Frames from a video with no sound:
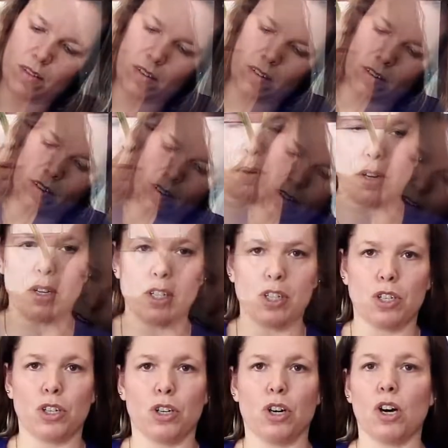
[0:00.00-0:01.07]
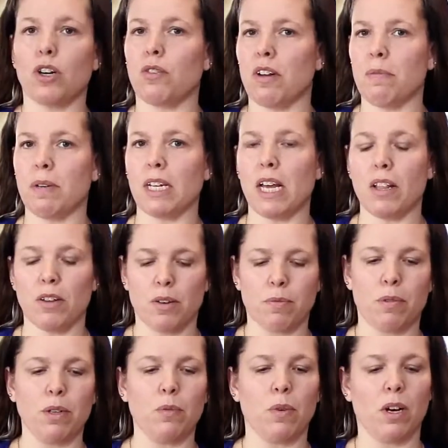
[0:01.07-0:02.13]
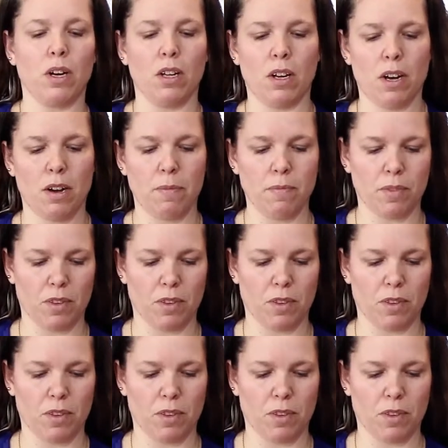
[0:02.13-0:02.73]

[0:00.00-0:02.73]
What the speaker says: My butter and sugar are creamed together pretty well.